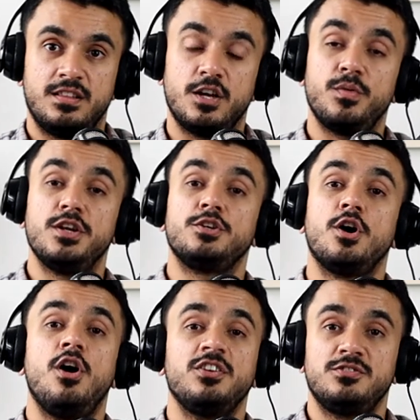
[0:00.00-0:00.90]
Now, when
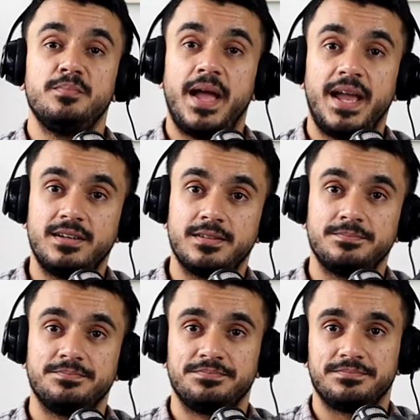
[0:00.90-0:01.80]
dogs mate,
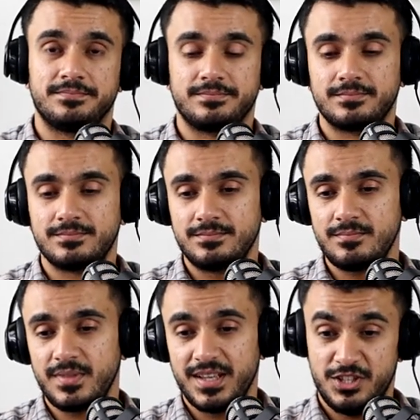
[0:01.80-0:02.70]

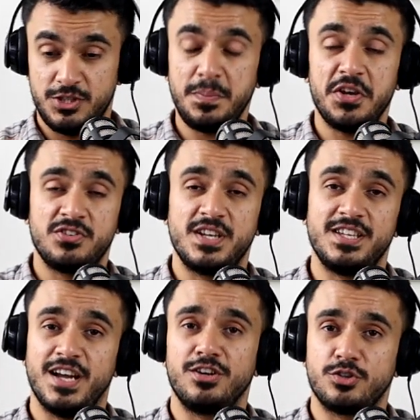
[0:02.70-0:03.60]
especially
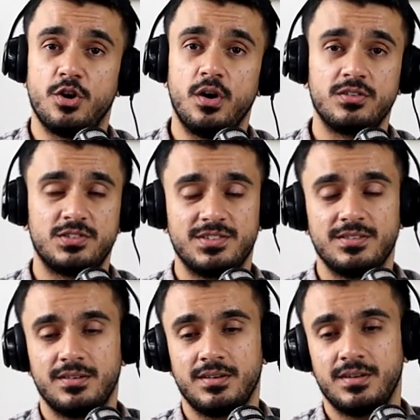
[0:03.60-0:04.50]
young dogs,